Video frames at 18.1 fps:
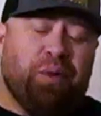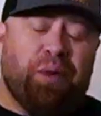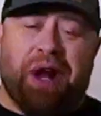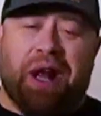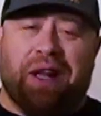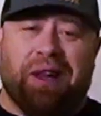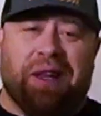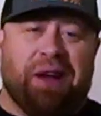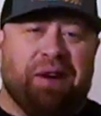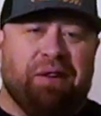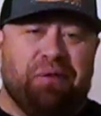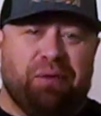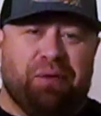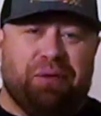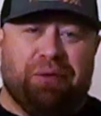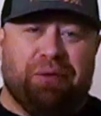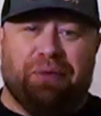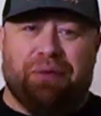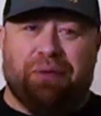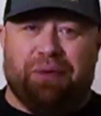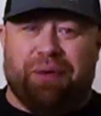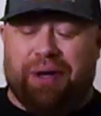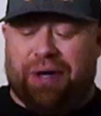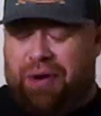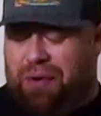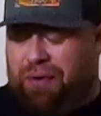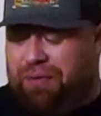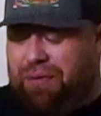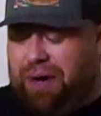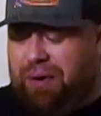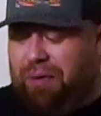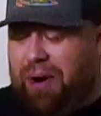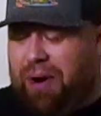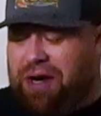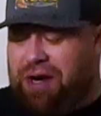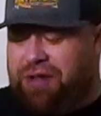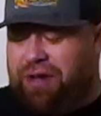not love, Frey Ranch?